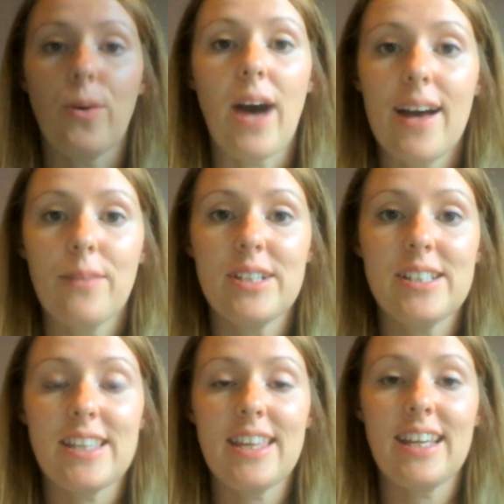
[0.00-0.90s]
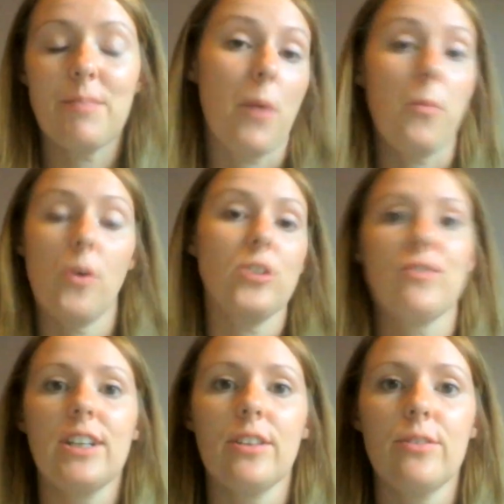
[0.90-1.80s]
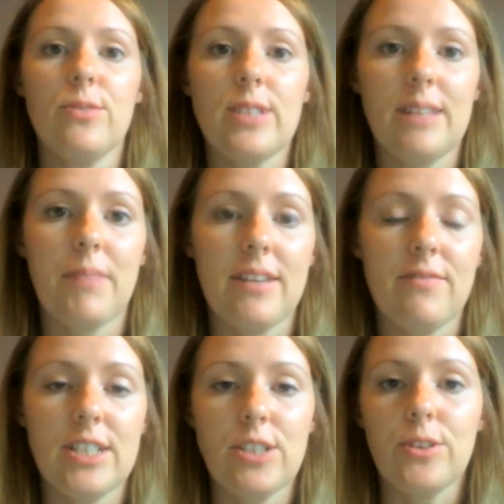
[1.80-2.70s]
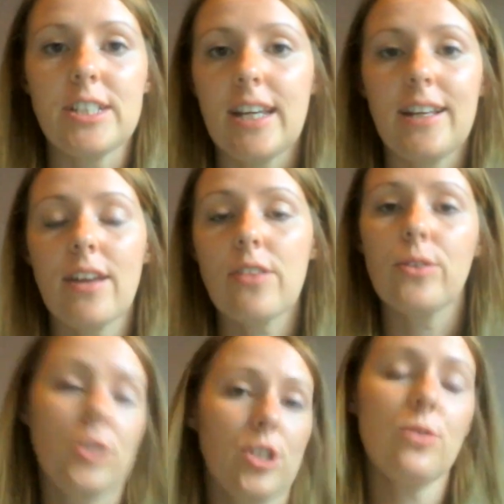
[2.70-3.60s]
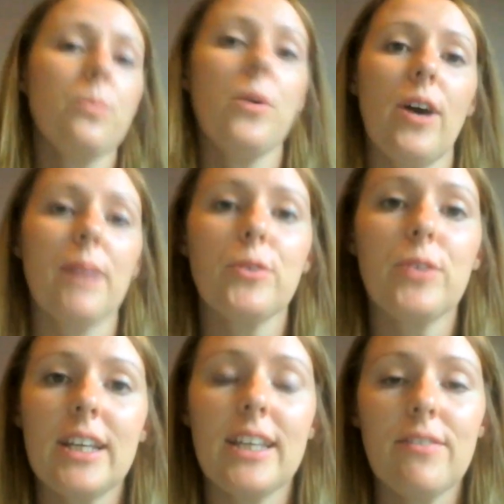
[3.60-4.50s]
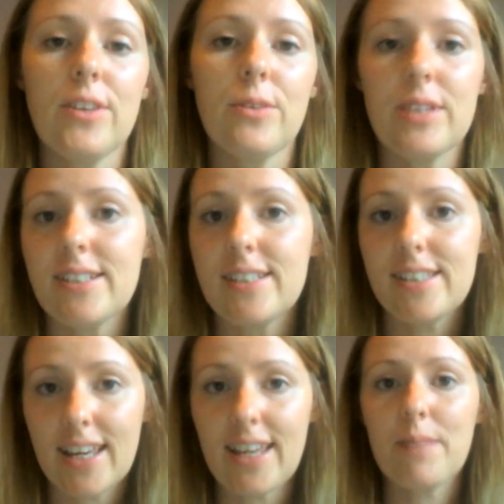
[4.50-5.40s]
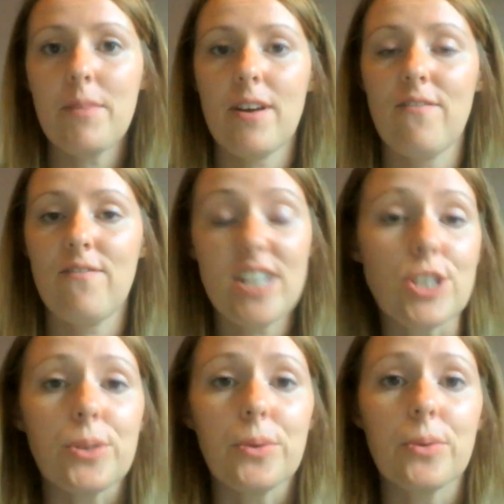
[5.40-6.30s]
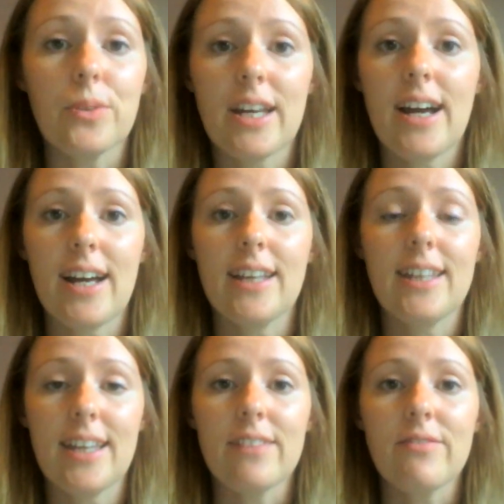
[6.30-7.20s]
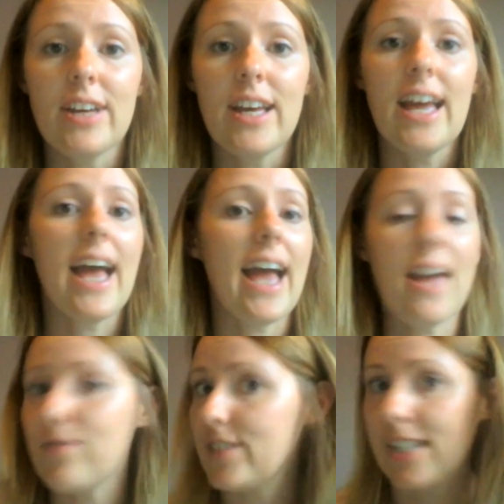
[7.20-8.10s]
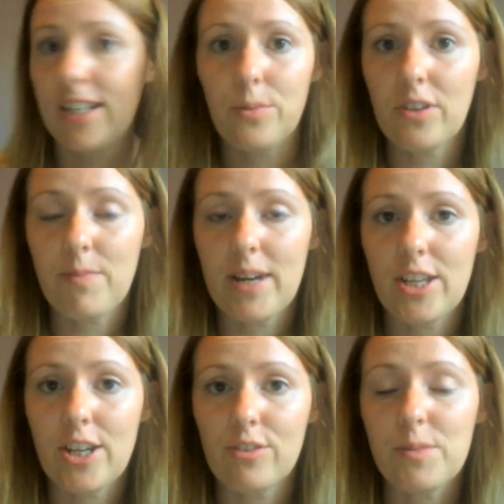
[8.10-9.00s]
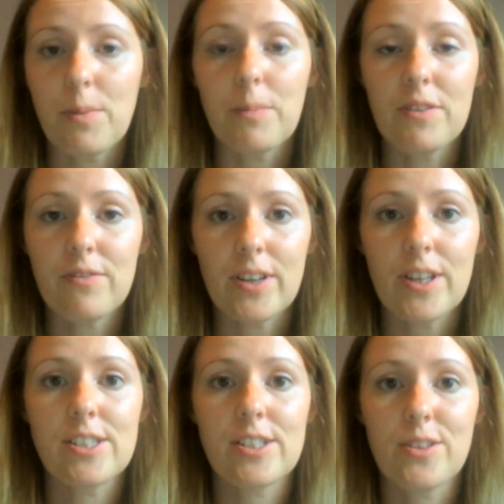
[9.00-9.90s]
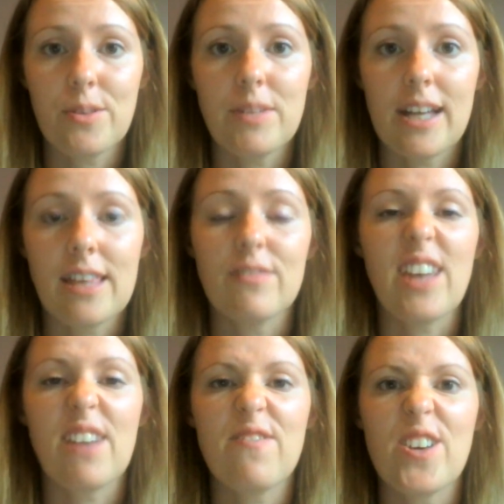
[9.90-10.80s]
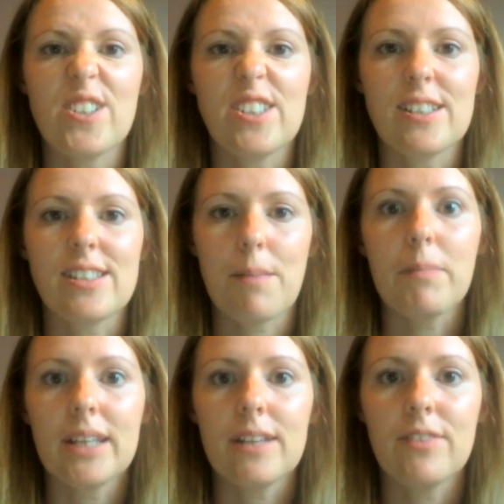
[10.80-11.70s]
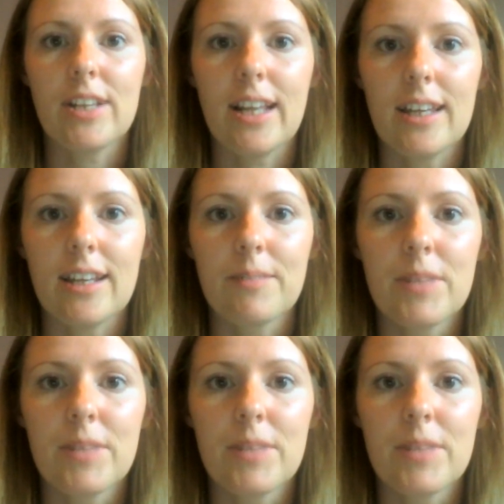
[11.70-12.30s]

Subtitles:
I was thinking about what to include in my video today, and I thought, do you know what? I'm going to give you the same video that I give every single one of my year groups when we first come together for that first assembly, if you like.